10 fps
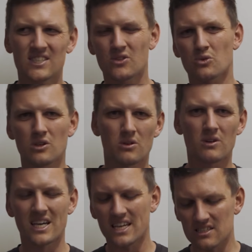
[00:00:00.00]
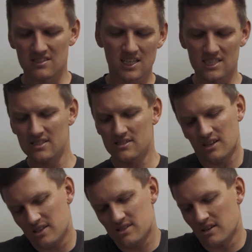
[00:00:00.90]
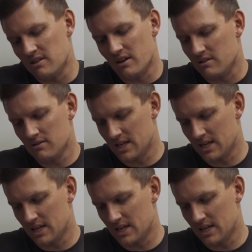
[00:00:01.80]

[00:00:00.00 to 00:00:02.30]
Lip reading: 338s. I just don't know.